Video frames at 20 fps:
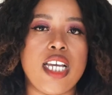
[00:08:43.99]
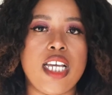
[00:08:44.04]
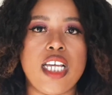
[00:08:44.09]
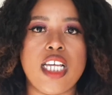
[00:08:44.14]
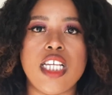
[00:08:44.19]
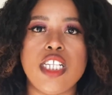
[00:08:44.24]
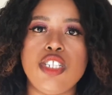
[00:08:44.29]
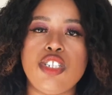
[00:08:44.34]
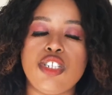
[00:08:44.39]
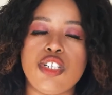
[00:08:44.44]

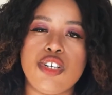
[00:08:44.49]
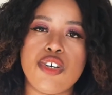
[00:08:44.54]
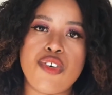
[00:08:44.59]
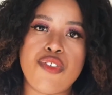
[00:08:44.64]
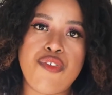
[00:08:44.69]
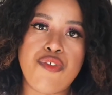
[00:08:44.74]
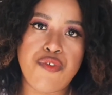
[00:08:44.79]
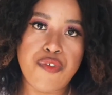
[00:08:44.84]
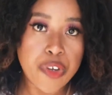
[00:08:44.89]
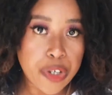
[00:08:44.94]
into your
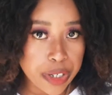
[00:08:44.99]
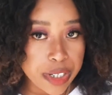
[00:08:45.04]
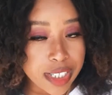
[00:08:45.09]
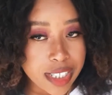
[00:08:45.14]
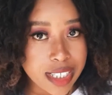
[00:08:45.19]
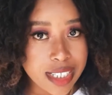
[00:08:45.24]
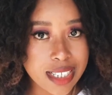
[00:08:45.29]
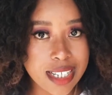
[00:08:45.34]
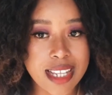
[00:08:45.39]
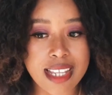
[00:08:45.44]

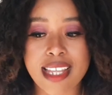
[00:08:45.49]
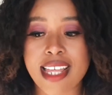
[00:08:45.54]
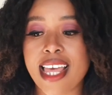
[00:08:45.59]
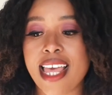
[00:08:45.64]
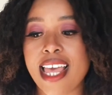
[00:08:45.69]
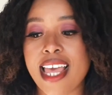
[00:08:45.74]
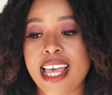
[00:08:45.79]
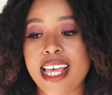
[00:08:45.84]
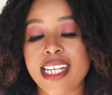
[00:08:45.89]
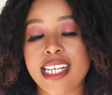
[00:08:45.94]
foot,
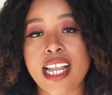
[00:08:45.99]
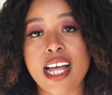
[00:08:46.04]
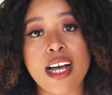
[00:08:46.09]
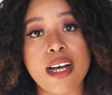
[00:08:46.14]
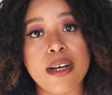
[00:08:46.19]
and